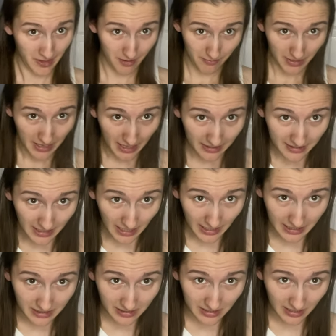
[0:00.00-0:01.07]
But yeah,
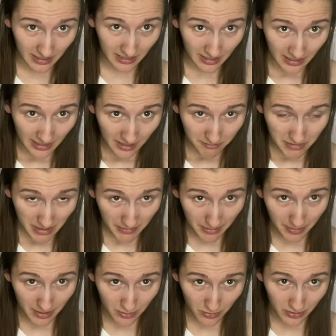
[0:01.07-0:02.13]
tied, maybe a
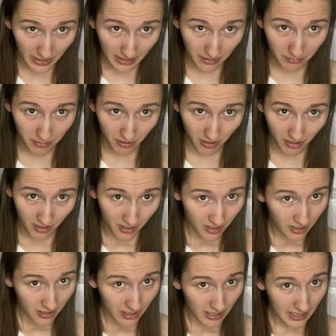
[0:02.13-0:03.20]
bit too tight, but
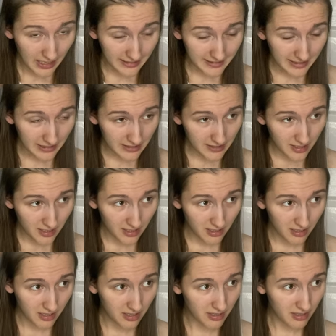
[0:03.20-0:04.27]
I did,
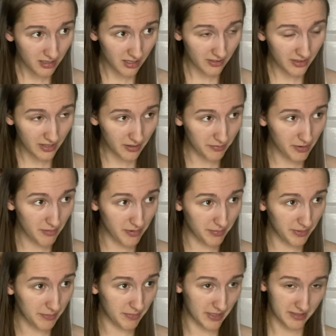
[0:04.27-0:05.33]
I think I
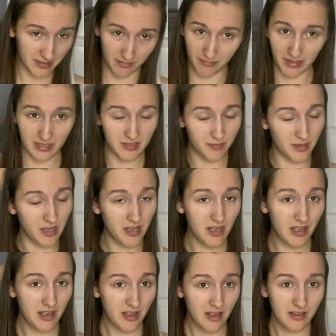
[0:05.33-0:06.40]
probably missed some bits, but
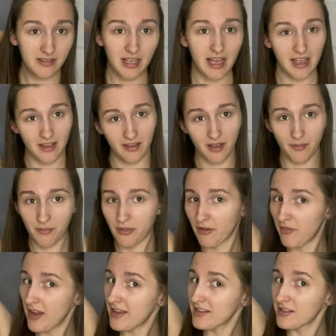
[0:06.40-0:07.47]
tied up the
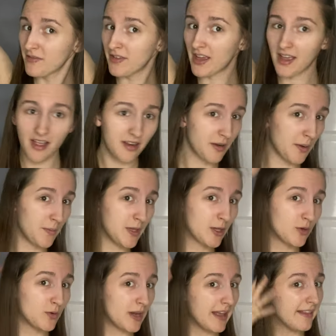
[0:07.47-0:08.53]
rest of it and then we
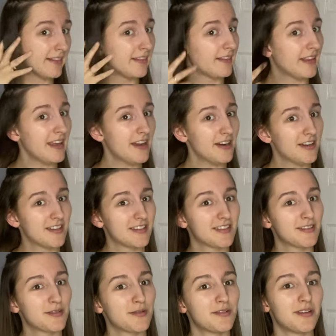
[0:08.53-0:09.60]
go in layers.
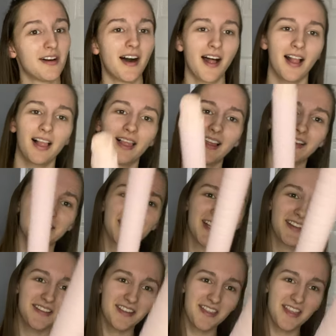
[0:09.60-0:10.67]
So let's
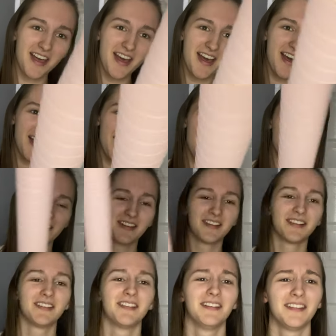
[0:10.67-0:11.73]
get to that.
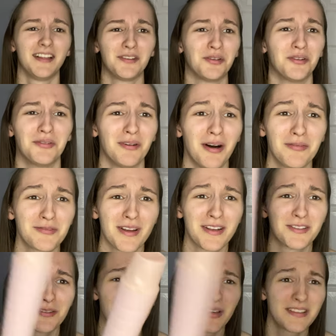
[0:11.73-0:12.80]
Don't know what I'm trying to
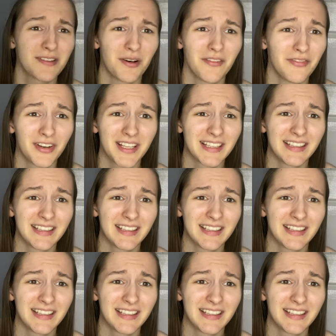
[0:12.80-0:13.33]
do. It's not a fucking